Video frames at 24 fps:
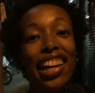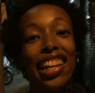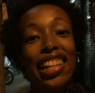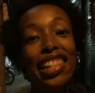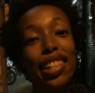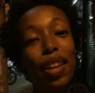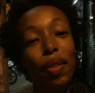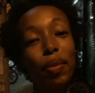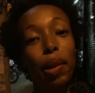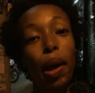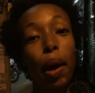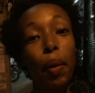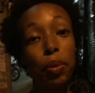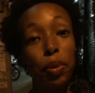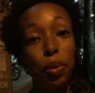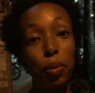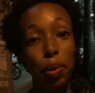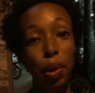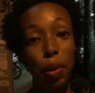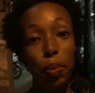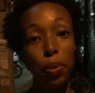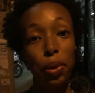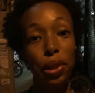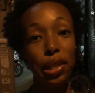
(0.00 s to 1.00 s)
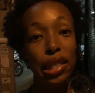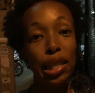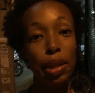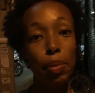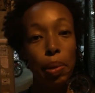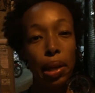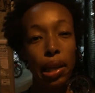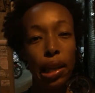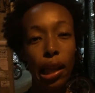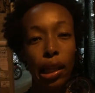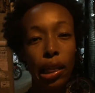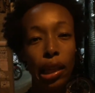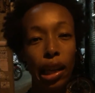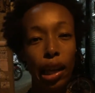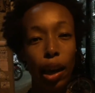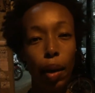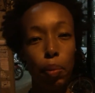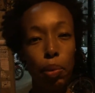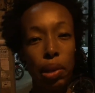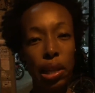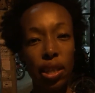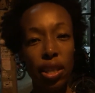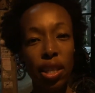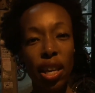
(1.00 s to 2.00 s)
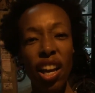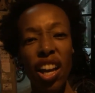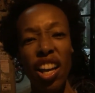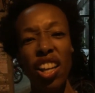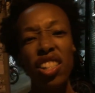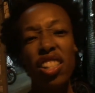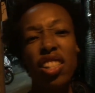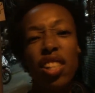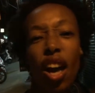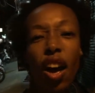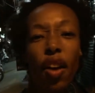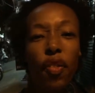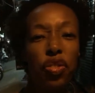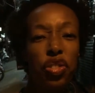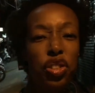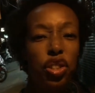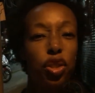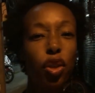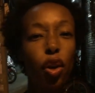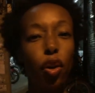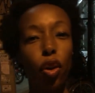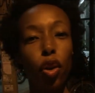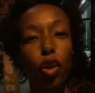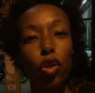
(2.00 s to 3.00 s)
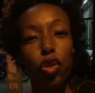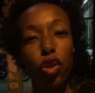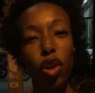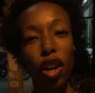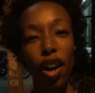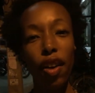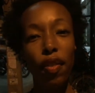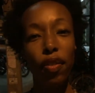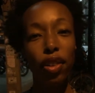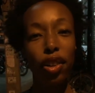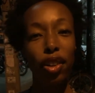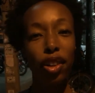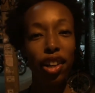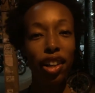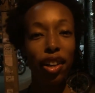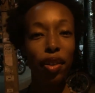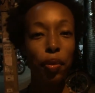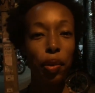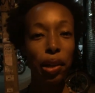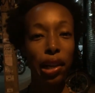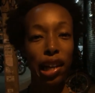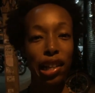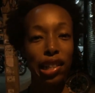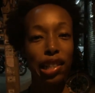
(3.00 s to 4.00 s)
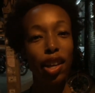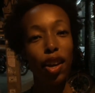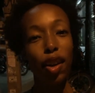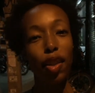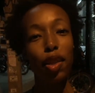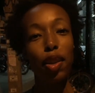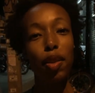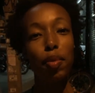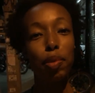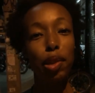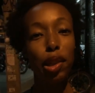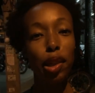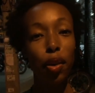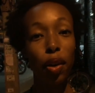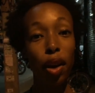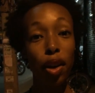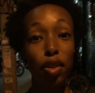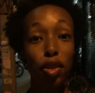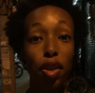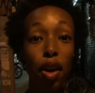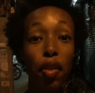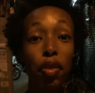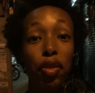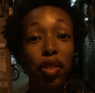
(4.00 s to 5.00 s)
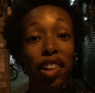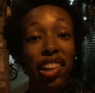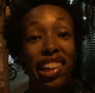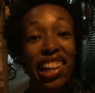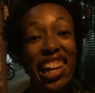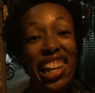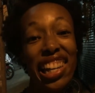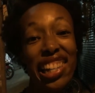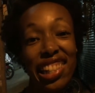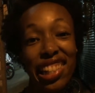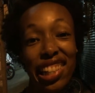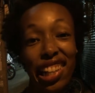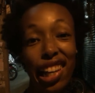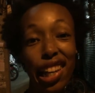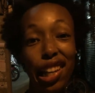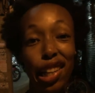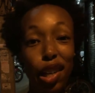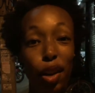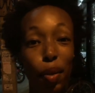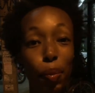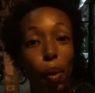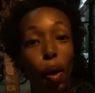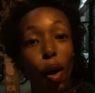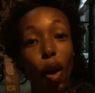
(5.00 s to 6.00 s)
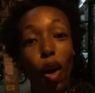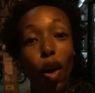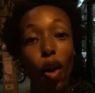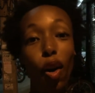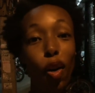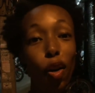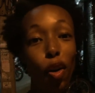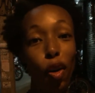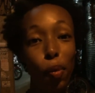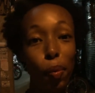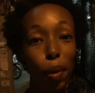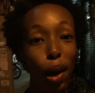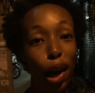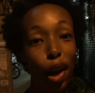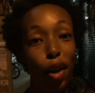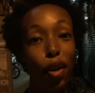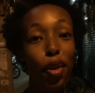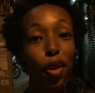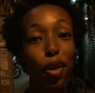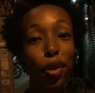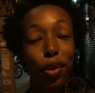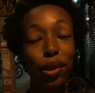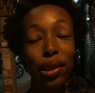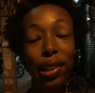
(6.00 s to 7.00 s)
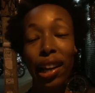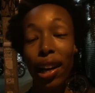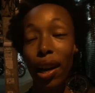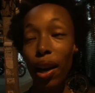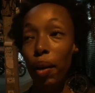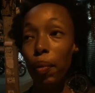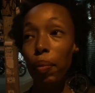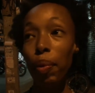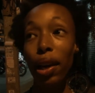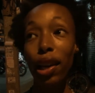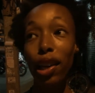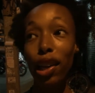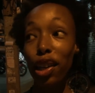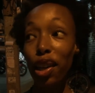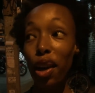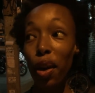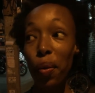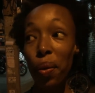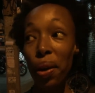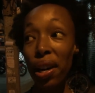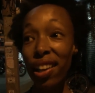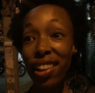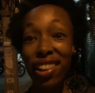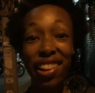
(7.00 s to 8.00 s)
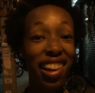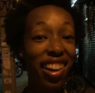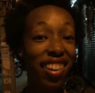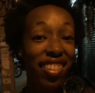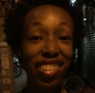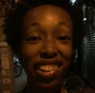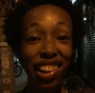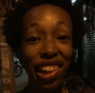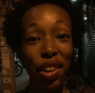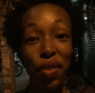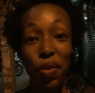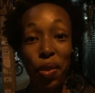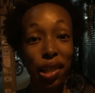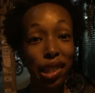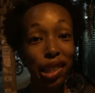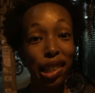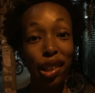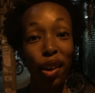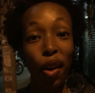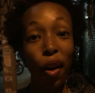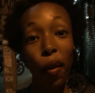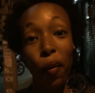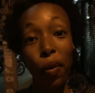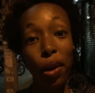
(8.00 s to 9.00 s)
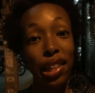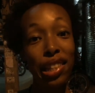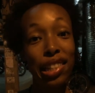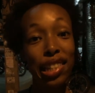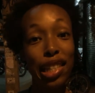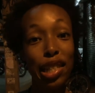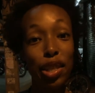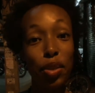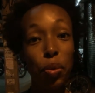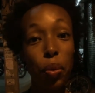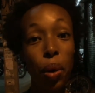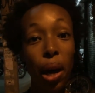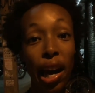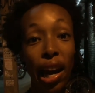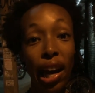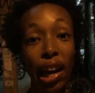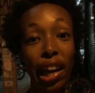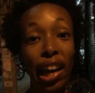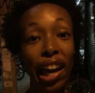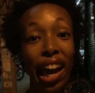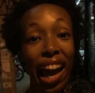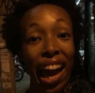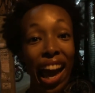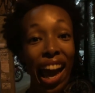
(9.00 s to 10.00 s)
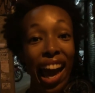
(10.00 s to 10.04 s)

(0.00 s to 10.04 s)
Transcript: sometimes when people see me, they think I'm this tough solo traveler when I tell them, you know, I traveled around India and Nepal on my own. But you know what? It really wasn't always this way